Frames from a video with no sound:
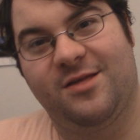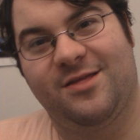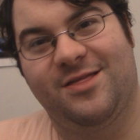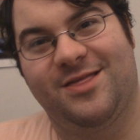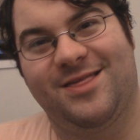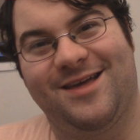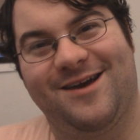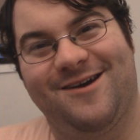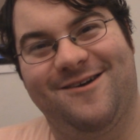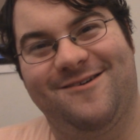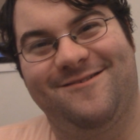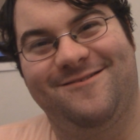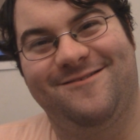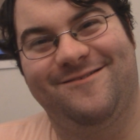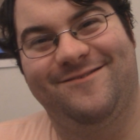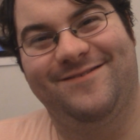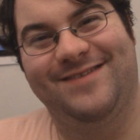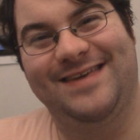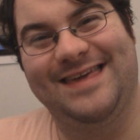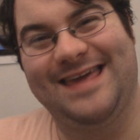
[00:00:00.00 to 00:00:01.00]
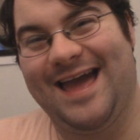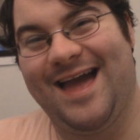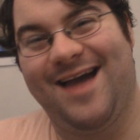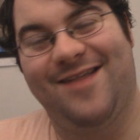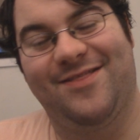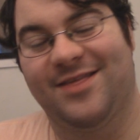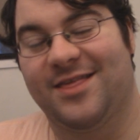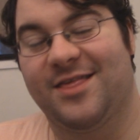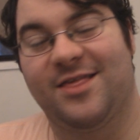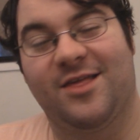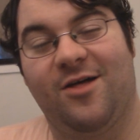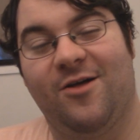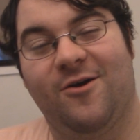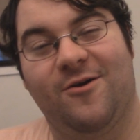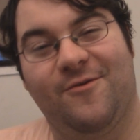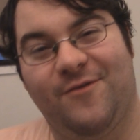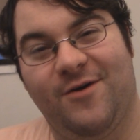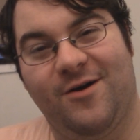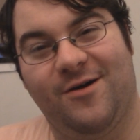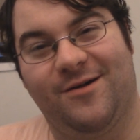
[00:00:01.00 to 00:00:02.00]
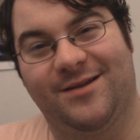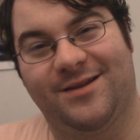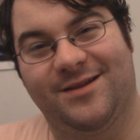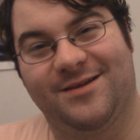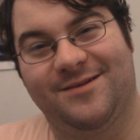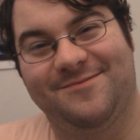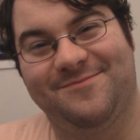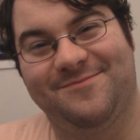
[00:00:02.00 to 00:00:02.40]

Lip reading: so yeah, this is all her fault.